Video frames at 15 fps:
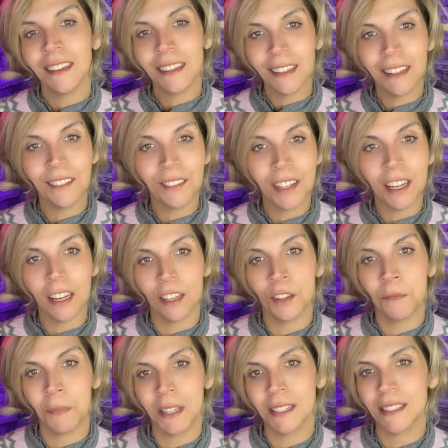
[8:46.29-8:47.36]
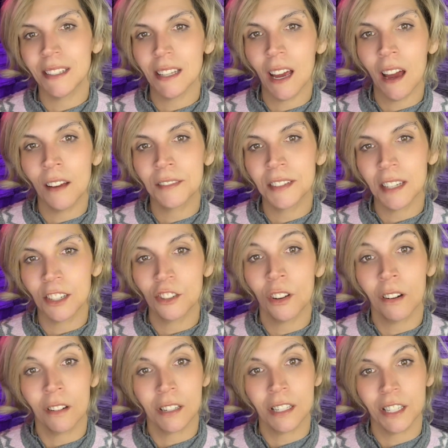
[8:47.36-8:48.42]
even in the midst of such
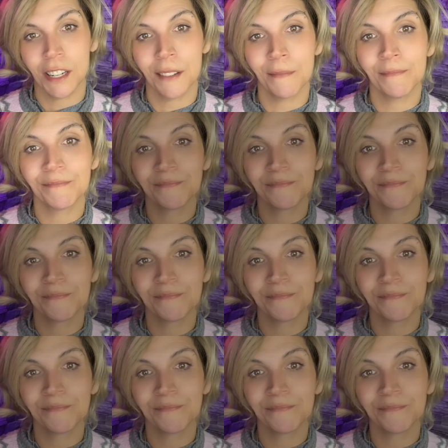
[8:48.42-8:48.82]
hardship.